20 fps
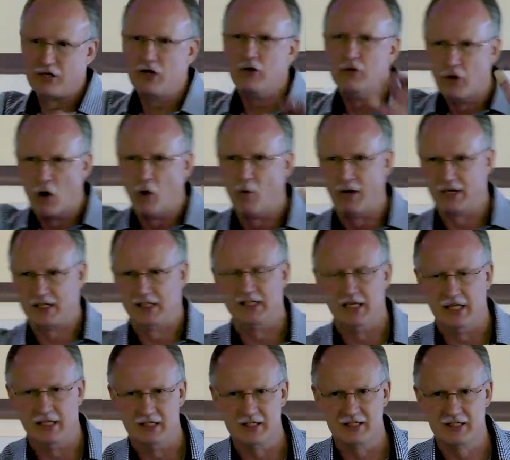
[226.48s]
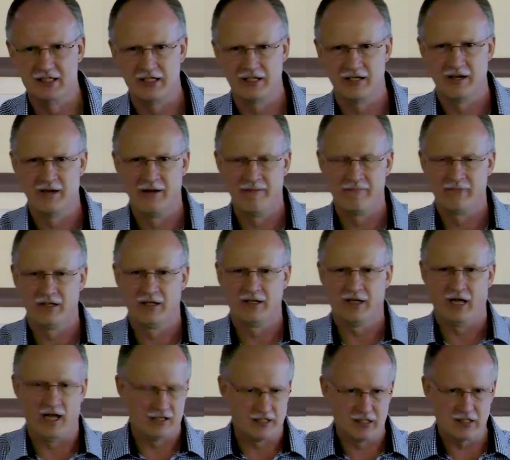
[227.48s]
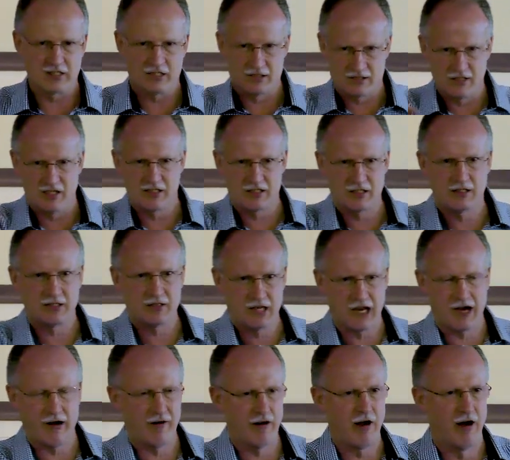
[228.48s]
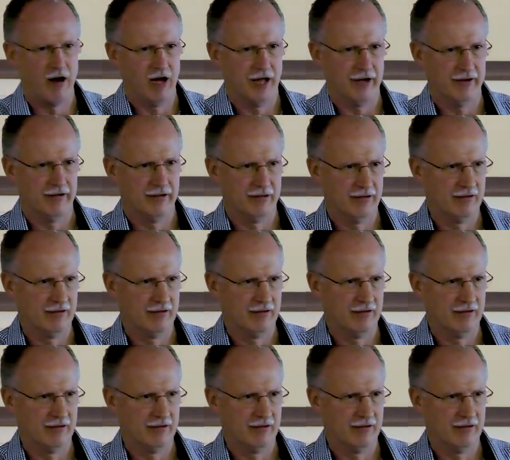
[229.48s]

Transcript: it you know what it is. And just just carry on.